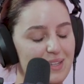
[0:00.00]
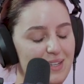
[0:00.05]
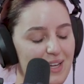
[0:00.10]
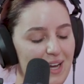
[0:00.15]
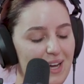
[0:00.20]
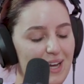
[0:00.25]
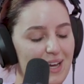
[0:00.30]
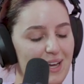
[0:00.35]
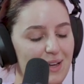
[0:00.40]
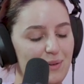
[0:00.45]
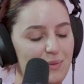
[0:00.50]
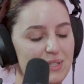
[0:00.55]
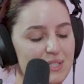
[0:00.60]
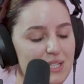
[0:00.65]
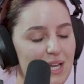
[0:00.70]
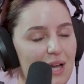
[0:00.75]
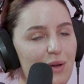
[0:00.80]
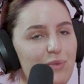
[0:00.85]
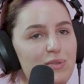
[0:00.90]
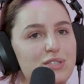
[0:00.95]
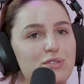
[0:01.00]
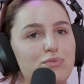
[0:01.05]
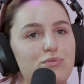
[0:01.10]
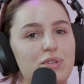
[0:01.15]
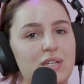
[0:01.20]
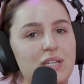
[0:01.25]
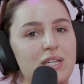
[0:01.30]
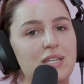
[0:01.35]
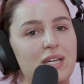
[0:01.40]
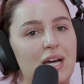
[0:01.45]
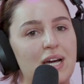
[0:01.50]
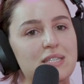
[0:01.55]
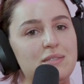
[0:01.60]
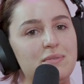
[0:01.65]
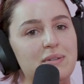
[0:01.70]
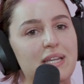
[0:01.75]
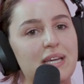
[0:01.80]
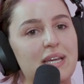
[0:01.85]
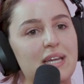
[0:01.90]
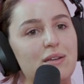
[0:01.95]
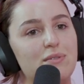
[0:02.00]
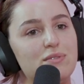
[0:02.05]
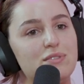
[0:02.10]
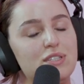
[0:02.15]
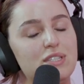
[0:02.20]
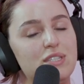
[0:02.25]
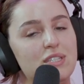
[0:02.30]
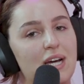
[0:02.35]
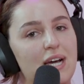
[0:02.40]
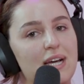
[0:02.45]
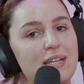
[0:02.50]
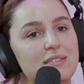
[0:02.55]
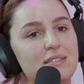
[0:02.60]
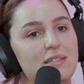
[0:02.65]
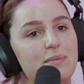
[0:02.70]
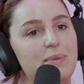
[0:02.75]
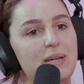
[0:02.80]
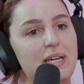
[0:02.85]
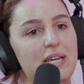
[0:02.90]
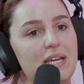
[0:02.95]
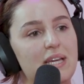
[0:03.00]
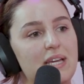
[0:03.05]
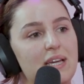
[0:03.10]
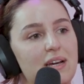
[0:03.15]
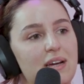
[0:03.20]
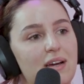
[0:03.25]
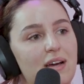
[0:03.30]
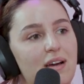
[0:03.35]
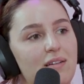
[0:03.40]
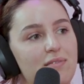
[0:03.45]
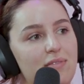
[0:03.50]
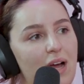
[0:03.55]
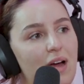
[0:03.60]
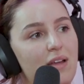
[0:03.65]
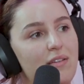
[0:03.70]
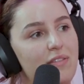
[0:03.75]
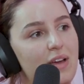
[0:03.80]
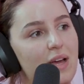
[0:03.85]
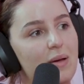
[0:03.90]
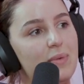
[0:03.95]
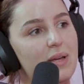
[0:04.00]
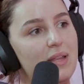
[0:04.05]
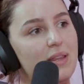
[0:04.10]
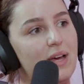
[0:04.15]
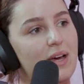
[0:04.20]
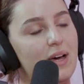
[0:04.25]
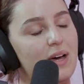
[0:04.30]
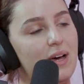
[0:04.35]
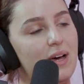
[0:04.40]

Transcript: Yeah, it was a really nice wedding and it was just nice to be around family that